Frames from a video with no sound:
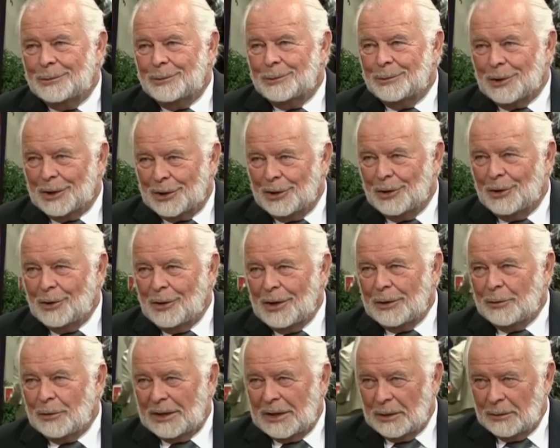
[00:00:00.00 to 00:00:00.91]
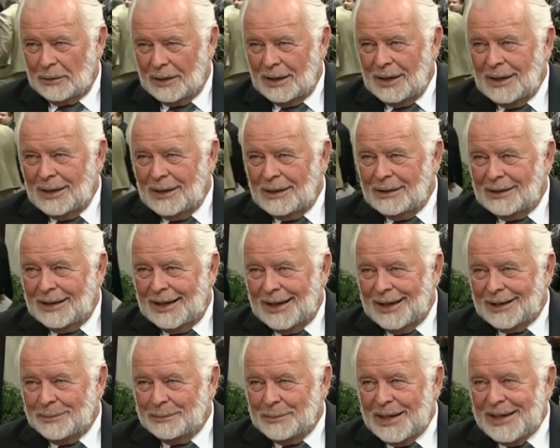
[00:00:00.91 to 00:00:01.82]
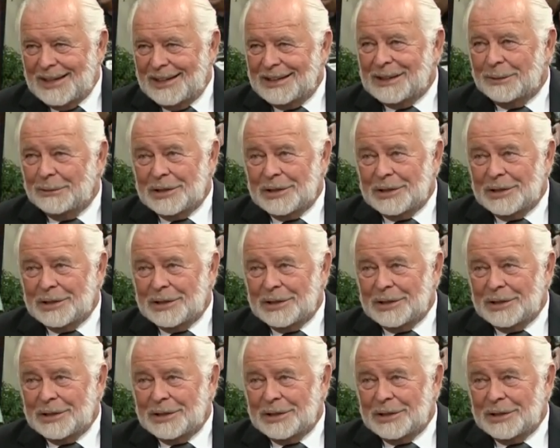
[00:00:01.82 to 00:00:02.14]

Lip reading: were going, where they had a meeting